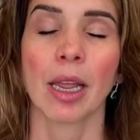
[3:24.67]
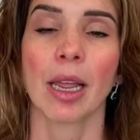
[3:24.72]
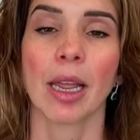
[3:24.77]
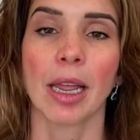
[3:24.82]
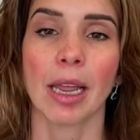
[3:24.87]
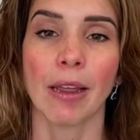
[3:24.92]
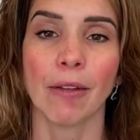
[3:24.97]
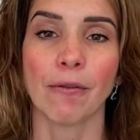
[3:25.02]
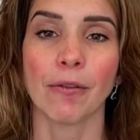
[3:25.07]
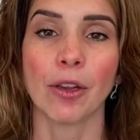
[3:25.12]

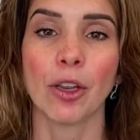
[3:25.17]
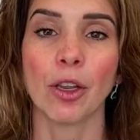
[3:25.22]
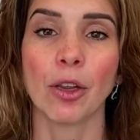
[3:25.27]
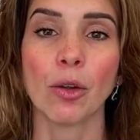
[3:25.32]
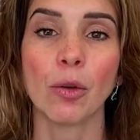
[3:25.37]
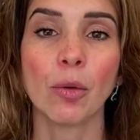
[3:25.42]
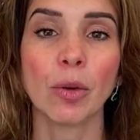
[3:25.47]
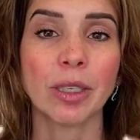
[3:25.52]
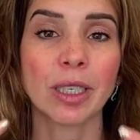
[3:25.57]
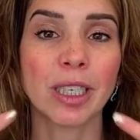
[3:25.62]
If
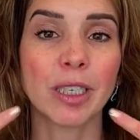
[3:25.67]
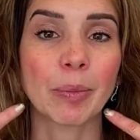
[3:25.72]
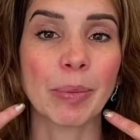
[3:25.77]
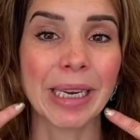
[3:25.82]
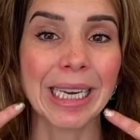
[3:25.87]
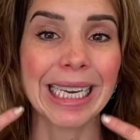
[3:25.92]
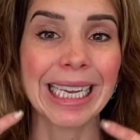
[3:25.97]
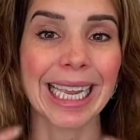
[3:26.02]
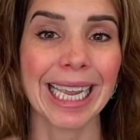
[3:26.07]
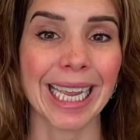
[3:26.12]
you
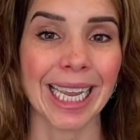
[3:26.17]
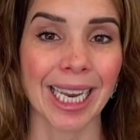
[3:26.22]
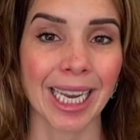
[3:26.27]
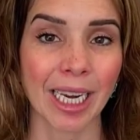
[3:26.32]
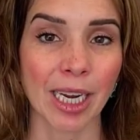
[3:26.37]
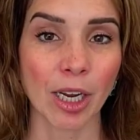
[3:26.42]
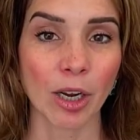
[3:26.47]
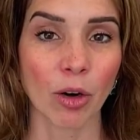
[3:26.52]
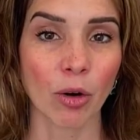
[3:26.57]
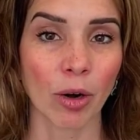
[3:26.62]
speak
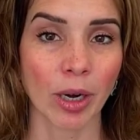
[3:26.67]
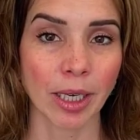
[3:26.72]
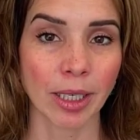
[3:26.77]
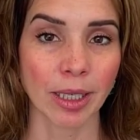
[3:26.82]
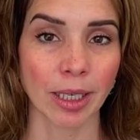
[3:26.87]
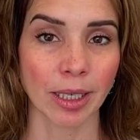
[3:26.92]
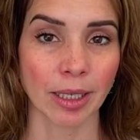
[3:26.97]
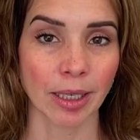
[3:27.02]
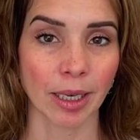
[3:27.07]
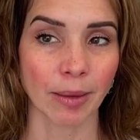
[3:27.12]
in
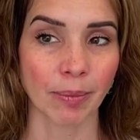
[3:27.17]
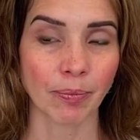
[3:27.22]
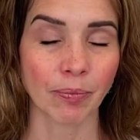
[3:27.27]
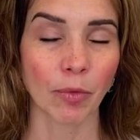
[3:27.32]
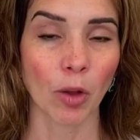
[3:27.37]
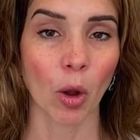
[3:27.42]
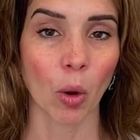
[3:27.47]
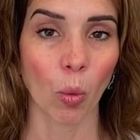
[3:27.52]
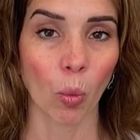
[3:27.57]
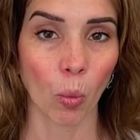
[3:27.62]
criticism,
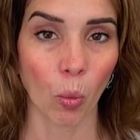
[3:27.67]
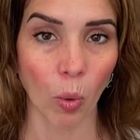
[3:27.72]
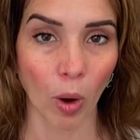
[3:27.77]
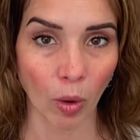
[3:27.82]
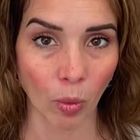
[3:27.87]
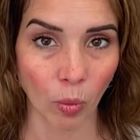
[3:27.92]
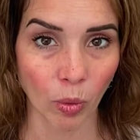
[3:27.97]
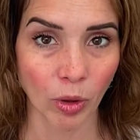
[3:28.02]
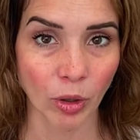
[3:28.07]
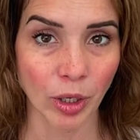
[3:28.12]

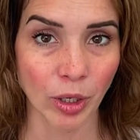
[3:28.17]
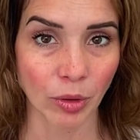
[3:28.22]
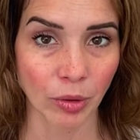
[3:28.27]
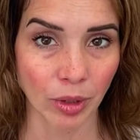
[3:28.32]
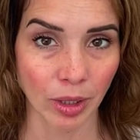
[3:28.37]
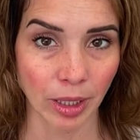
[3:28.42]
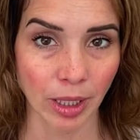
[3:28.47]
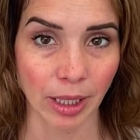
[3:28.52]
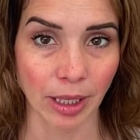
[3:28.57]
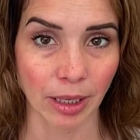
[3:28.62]
what will you
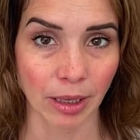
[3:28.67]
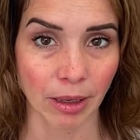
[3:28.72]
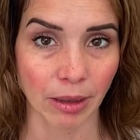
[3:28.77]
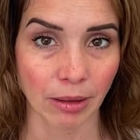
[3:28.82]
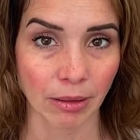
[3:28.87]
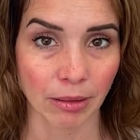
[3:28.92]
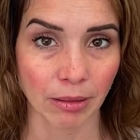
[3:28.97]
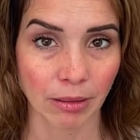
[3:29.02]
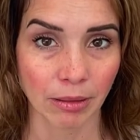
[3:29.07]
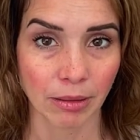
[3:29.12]
seek?
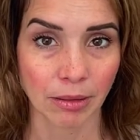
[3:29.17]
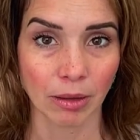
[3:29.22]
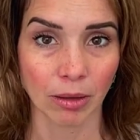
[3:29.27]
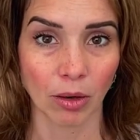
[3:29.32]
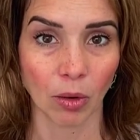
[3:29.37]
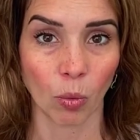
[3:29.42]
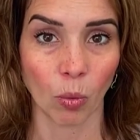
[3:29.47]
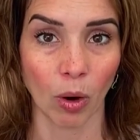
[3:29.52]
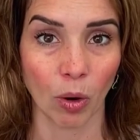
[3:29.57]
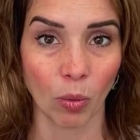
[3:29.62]

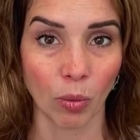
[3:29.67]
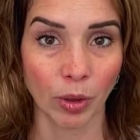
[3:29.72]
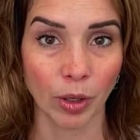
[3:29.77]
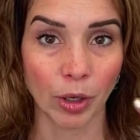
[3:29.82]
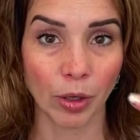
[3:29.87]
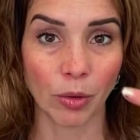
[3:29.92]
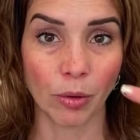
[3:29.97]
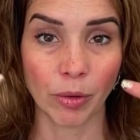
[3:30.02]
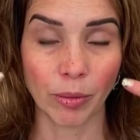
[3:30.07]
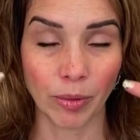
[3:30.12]
What will
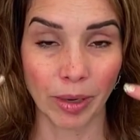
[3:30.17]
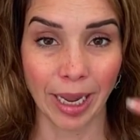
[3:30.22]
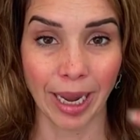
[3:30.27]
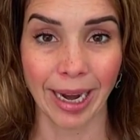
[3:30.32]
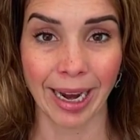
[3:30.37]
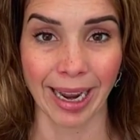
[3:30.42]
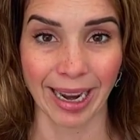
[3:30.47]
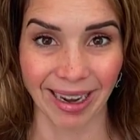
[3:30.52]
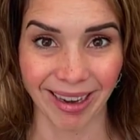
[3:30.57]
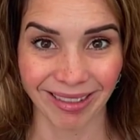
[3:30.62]
you get
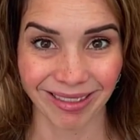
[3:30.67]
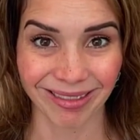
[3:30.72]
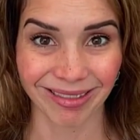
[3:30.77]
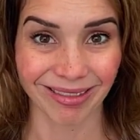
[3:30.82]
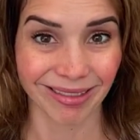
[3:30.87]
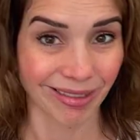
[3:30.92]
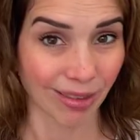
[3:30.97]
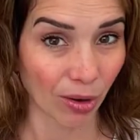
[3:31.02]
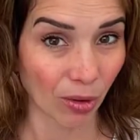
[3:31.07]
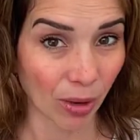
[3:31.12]
in?
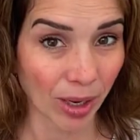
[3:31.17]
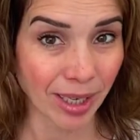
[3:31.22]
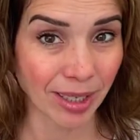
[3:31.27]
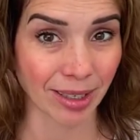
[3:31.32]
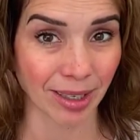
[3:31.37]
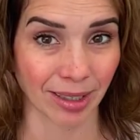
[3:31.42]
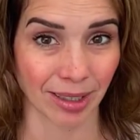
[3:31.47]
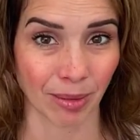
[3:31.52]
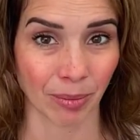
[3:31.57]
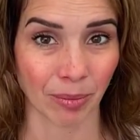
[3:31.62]

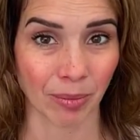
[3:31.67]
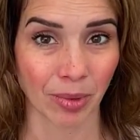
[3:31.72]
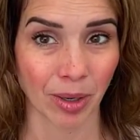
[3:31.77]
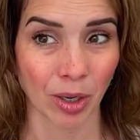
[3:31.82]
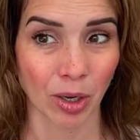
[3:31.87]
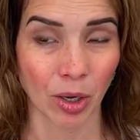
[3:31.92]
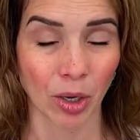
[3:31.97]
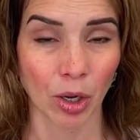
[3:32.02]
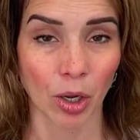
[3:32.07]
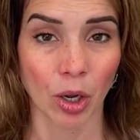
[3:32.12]
Criticism.
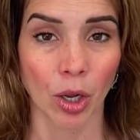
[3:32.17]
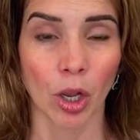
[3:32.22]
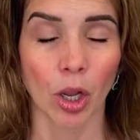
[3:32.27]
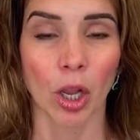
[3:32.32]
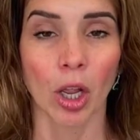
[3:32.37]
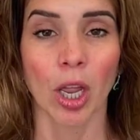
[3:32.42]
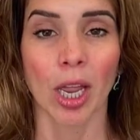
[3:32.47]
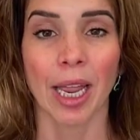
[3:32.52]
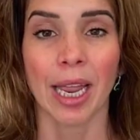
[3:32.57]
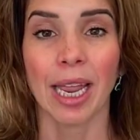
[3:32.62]

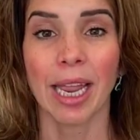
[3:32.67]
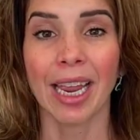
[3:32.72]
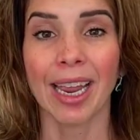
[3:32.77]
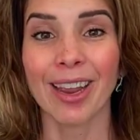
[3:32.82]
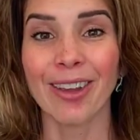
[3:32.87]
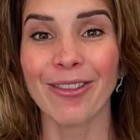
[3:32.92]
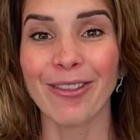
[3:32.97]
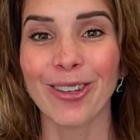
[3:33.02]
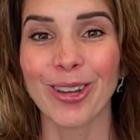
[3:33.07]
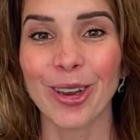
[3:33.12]

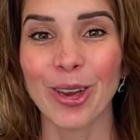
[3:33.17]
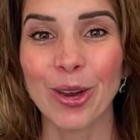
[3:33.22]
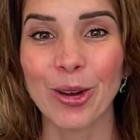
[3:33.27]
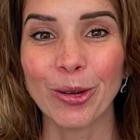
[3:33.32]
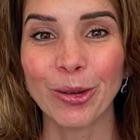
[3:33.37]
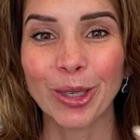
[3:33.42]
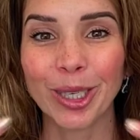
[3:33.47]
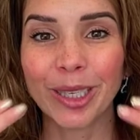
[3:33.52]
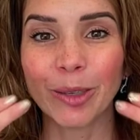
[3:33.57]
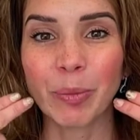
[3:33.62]
If you
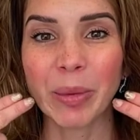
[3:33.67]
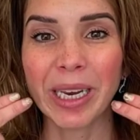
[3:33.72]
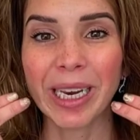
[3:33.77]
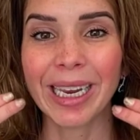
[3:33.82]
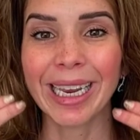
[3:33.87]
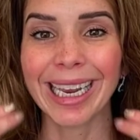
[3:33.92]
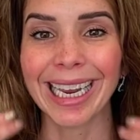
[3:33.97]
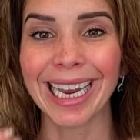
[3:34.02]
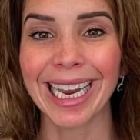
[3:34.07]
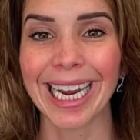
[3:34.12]

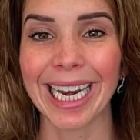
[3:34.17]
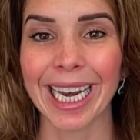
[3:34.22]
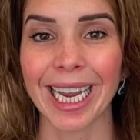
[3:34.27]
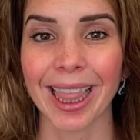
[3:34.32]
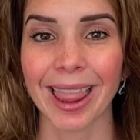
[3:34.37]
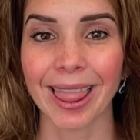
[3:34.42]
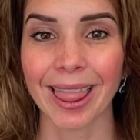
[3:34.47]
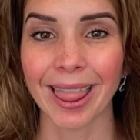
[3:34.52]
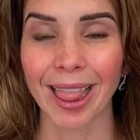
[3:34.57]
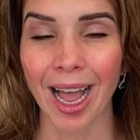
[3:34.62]
speak in
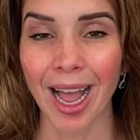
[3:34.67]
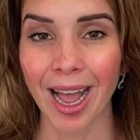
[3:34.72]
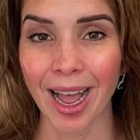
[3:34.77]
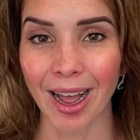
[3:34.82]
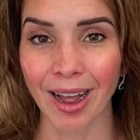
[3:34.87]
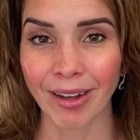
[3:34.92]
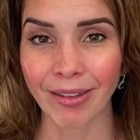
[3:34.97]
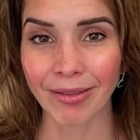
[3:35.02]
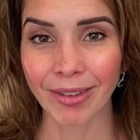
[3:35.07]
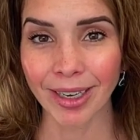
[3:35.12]

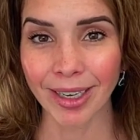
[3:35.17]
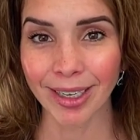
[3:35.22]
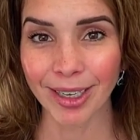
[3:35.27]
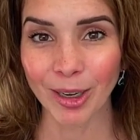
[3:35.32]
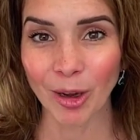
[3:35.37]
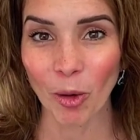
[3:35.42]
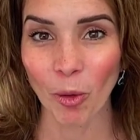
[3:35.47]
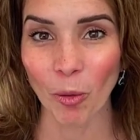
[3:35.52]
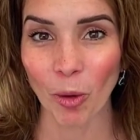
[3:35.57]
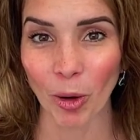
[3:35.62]
love,
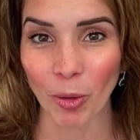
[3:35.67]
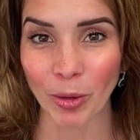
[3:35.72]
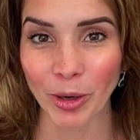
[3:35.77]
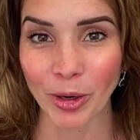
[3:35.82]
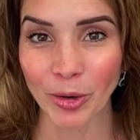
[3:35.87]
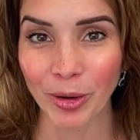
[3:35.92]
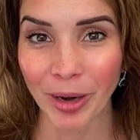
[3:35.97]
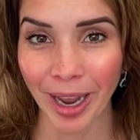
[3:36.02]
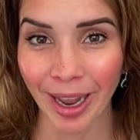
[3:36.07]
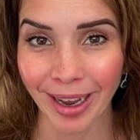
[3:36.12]
what will
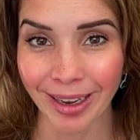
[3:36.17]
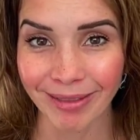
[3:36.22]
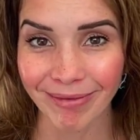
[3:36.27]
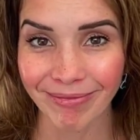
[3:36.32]
you get?